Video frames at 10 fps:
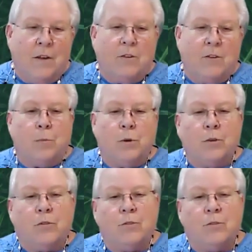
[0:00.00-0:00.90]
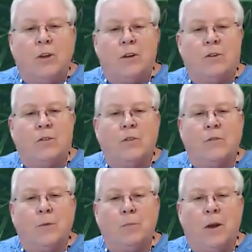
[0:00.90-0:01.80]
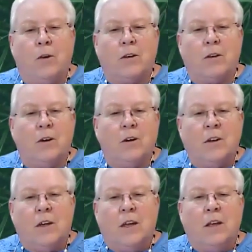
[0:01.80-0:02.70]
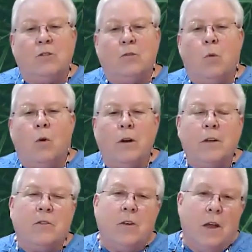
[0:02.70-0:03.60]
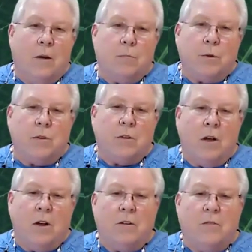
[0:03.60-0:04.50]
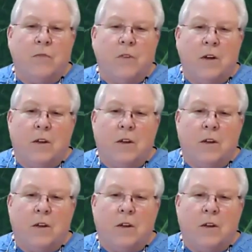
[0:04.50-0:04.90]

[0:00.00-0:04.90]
Spiritual Centers of America is one example of